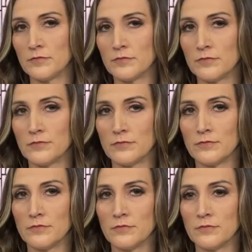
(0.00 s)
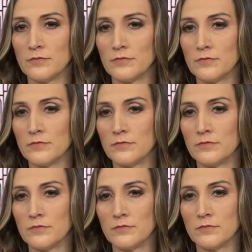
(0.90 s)

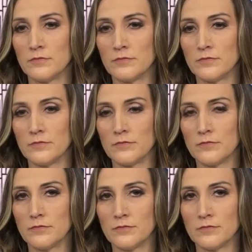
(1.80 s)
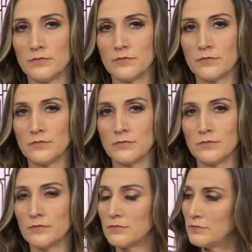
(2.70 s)

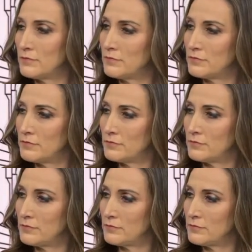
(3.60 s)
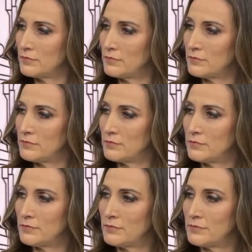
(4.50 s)

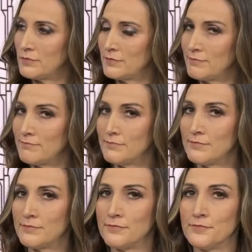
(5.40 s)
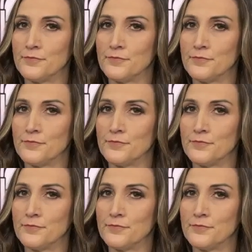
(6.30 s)
(not speaking)